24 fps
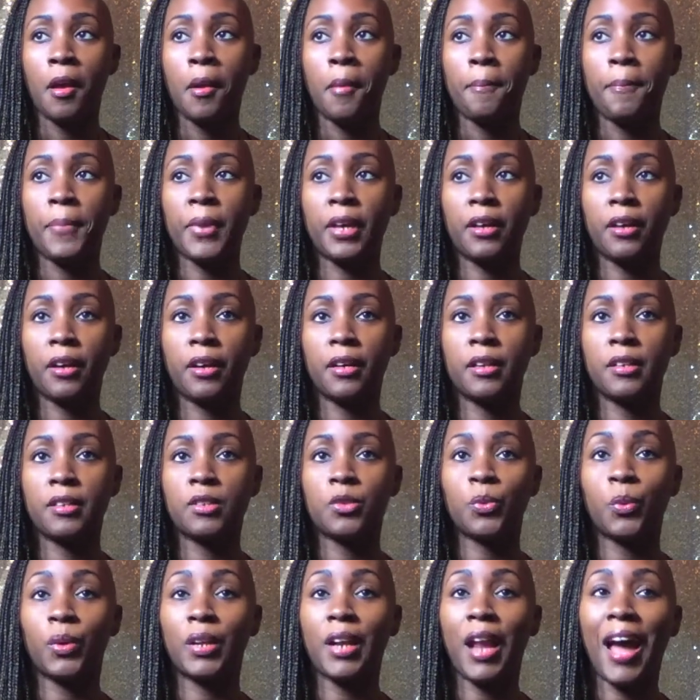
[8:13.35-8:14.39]
Because
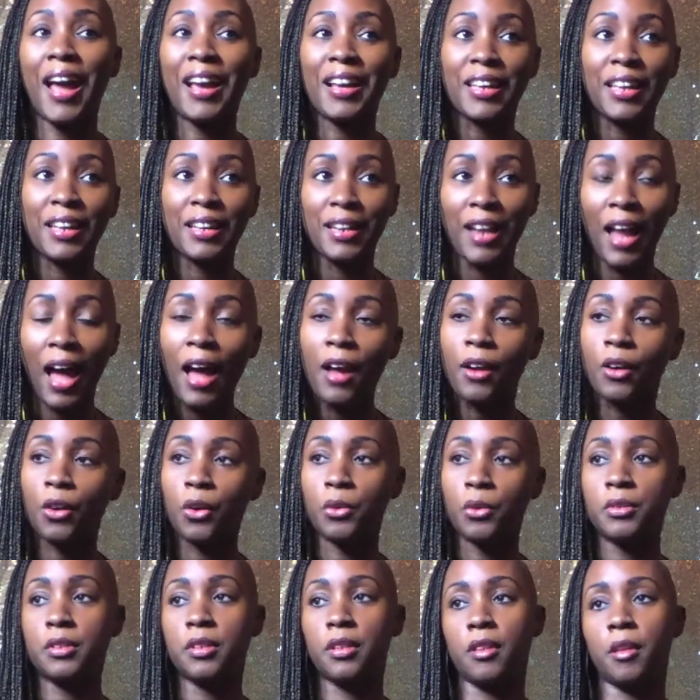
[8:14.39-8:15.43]
when I cannot go
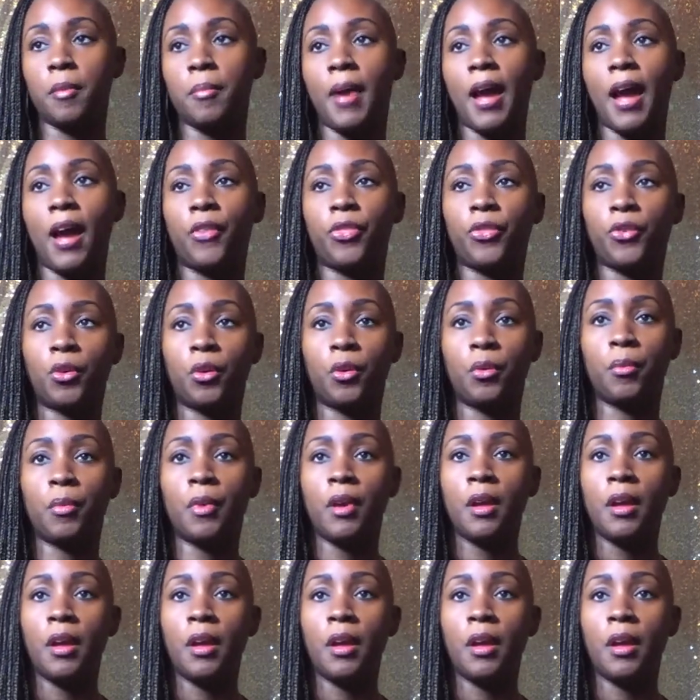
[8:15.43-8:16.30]
to the bathroom,